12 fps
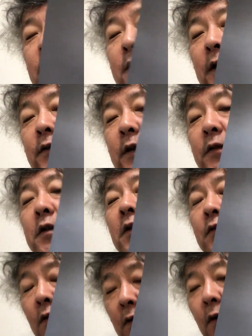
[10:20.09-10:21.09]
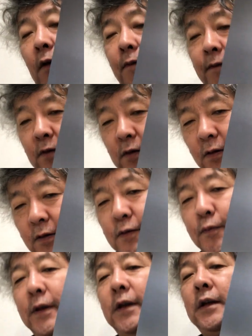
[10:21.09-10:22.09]
is that it can, of course,
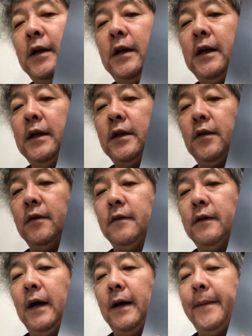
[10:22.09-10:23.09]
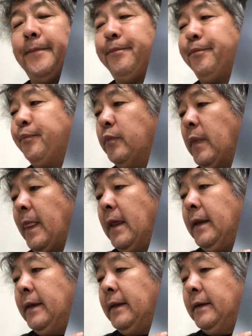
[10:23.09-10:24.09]
be, you know,
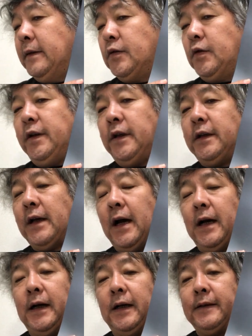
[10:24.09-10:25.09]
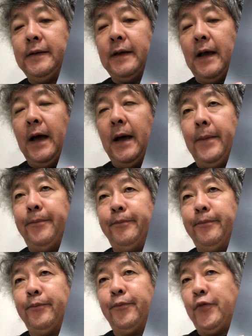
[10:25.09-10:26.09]
treated as a
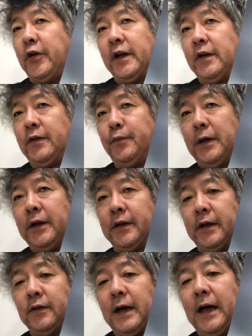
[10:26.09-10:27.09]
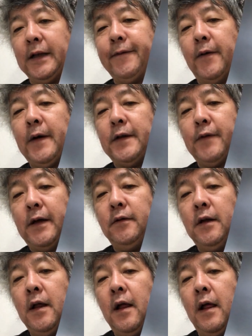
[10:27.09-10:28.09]
practical art form as well.
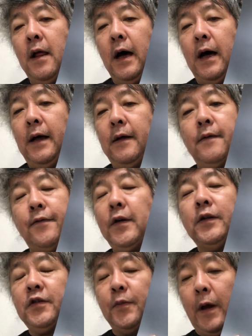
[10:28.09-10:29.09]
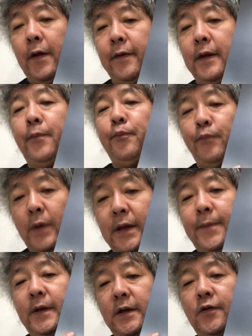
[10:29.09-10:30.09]
Throughout Japan, there are
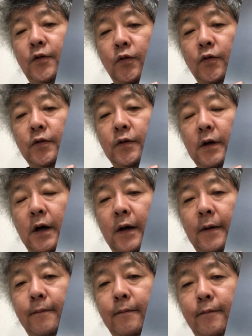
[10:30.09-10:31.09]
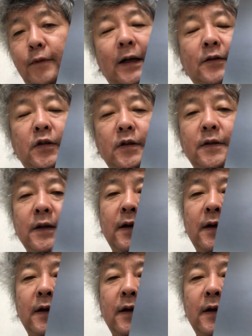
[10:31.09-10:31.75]
many, many schools, branches